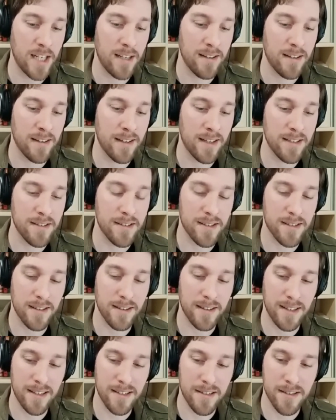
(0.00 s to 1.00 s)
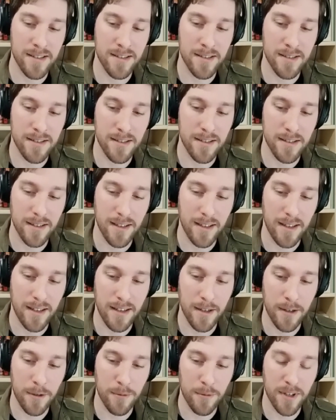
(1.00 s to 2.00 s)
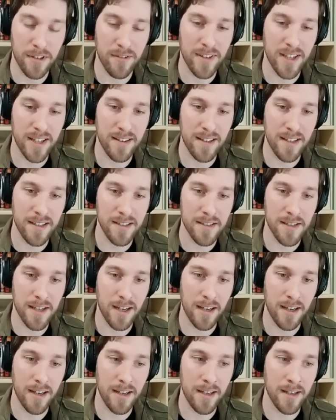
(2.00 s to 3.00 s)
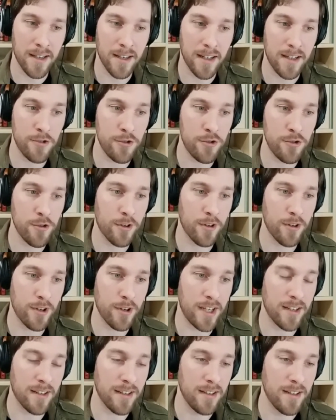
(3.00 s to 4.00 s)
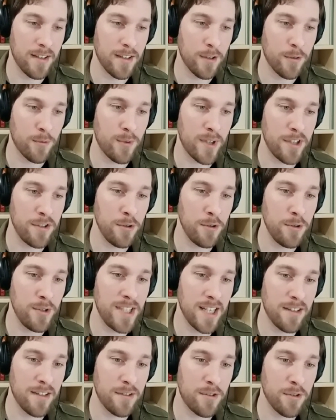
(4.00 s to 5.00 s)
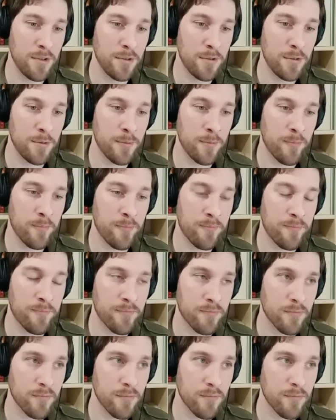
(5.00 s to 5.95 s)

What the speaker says: and that's one of the things I enjoy when you get to